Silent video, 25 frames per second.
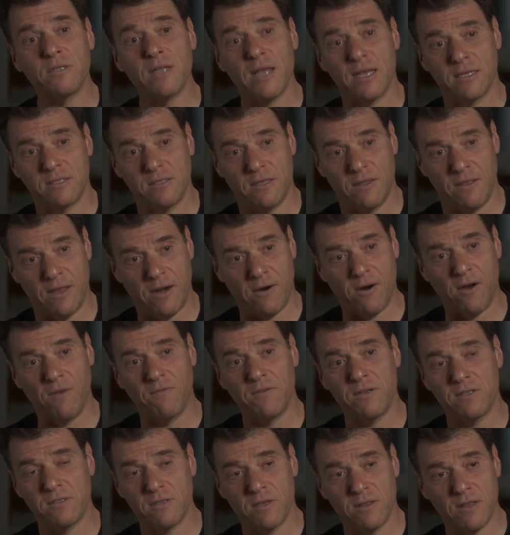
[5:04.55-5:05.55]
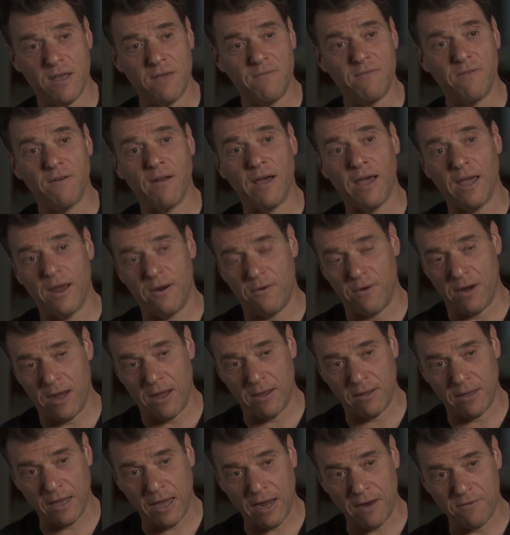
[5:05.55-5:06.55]
next to their office and they fly
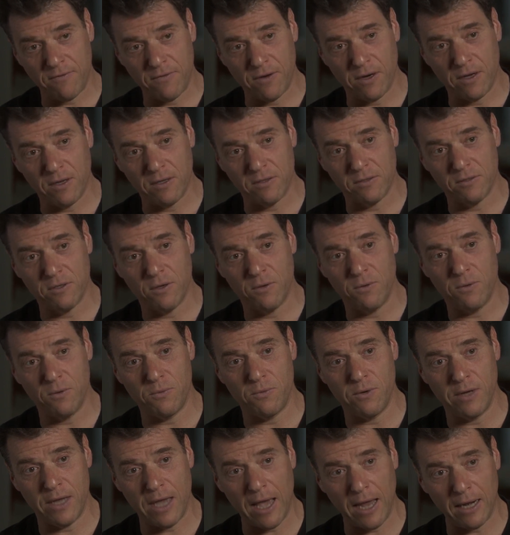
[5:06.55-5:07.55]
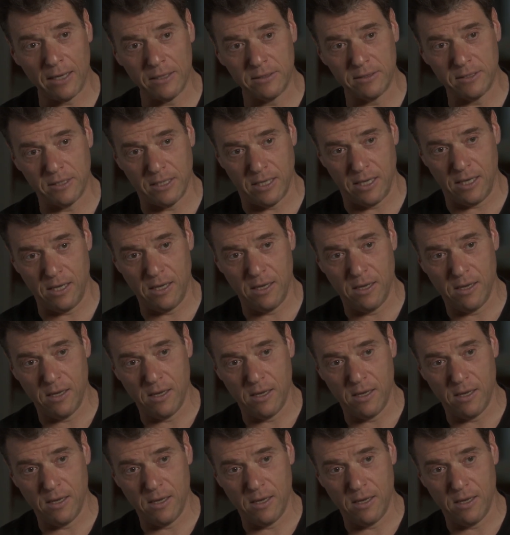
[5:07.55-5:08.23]
around Africa. So the reality